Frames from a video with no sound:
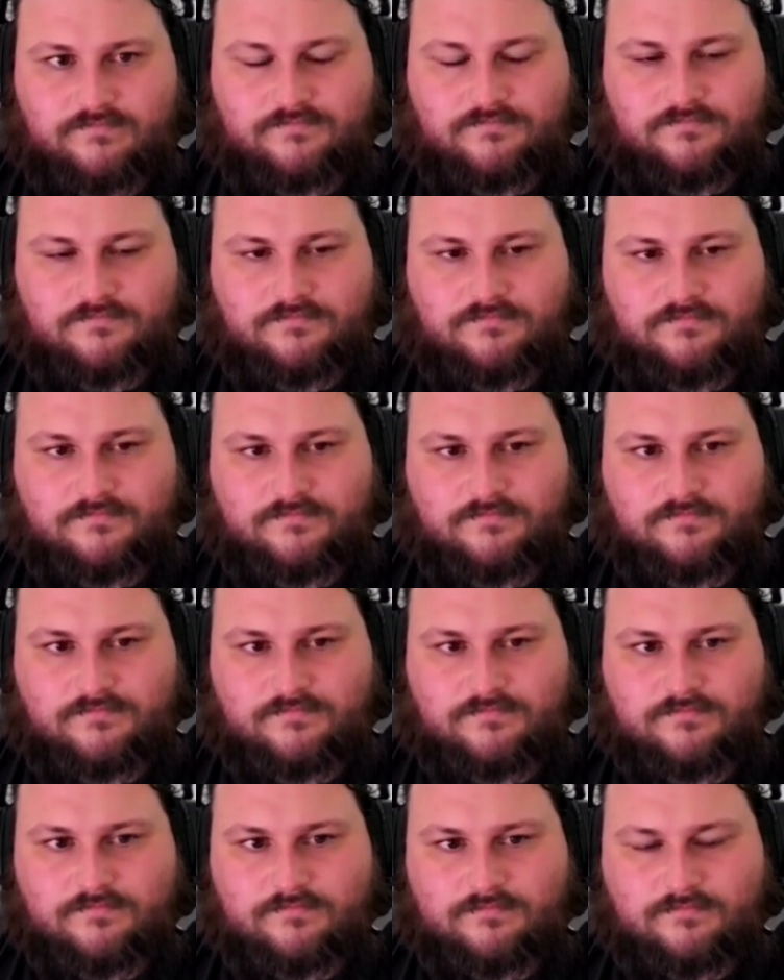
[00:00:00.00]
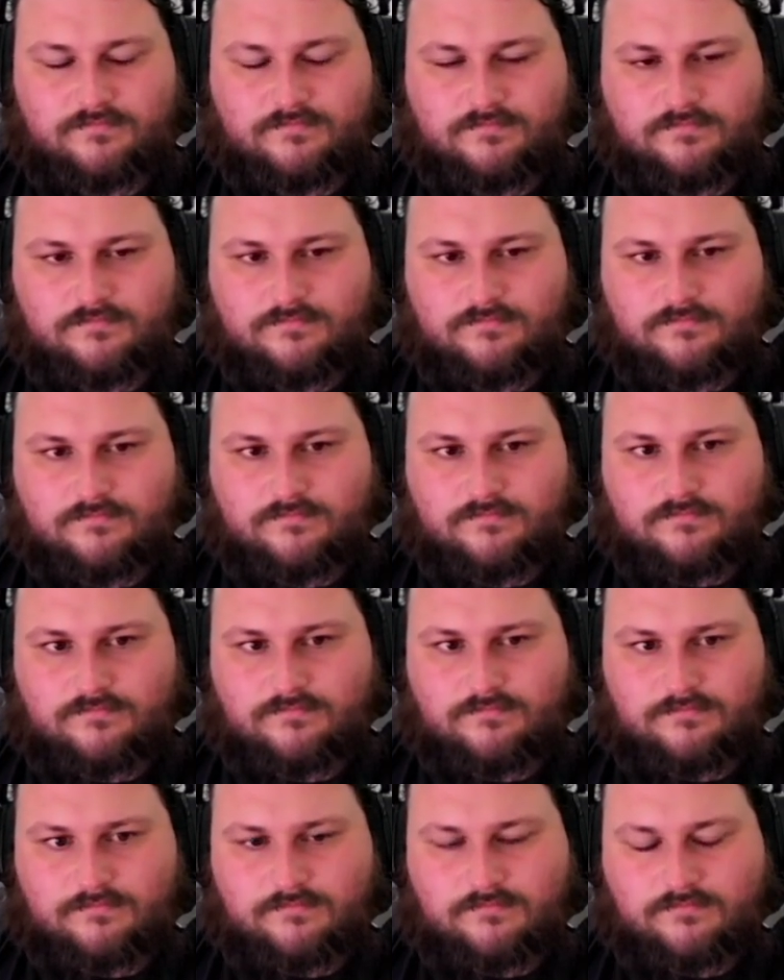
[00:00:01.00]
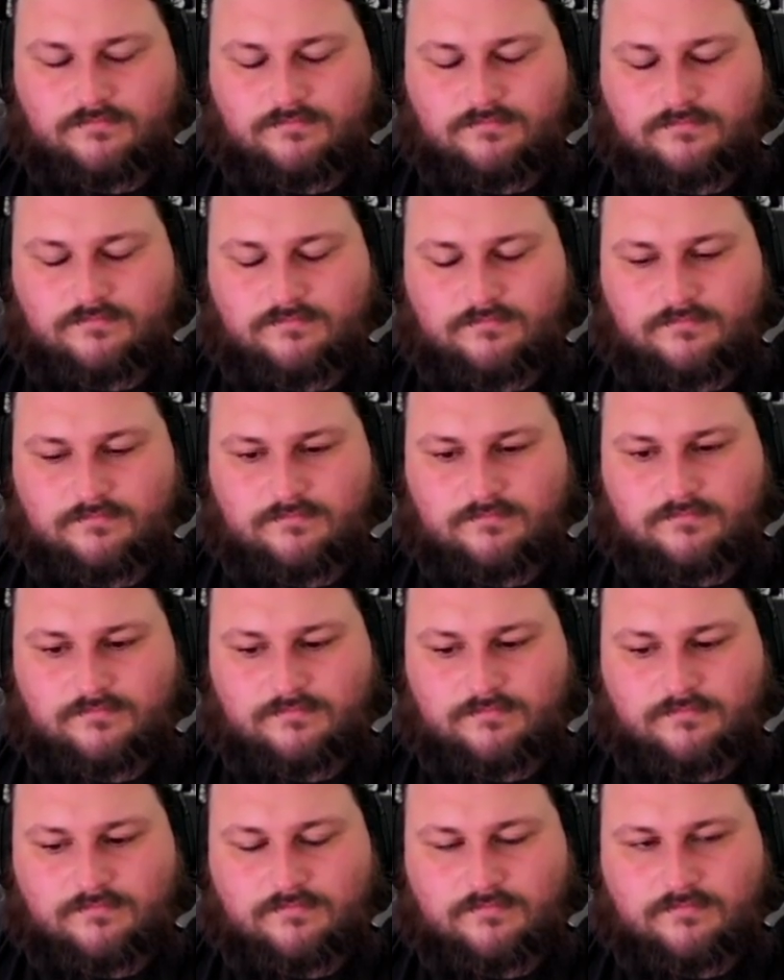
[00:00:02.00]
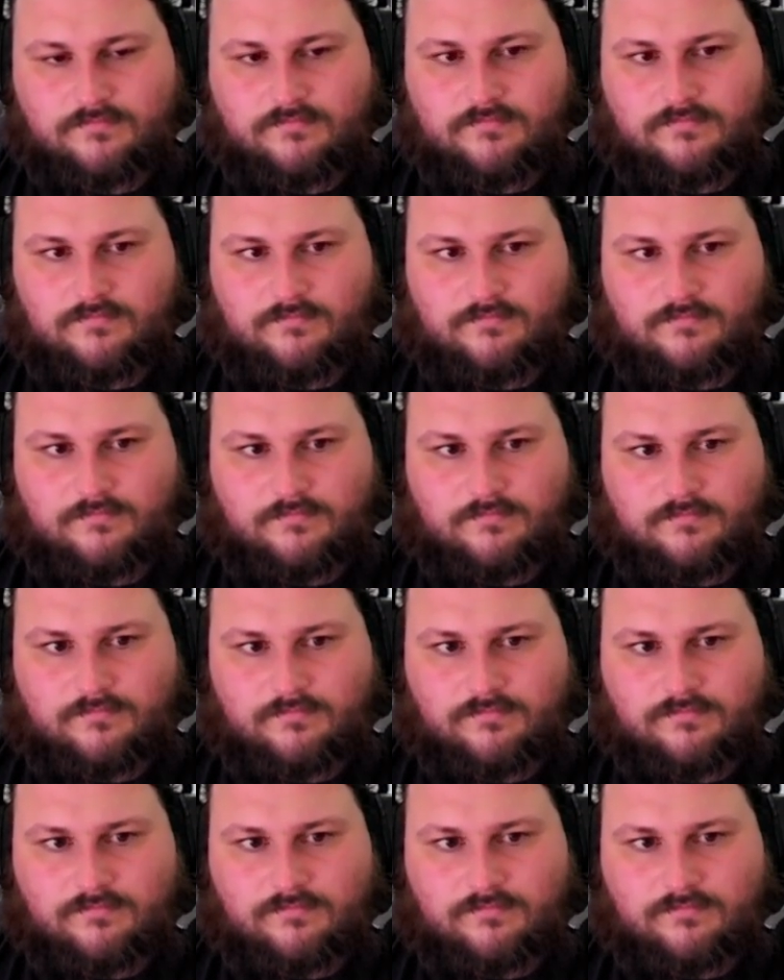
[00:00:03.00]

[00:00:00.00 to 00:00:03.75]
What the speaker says: (not speaking)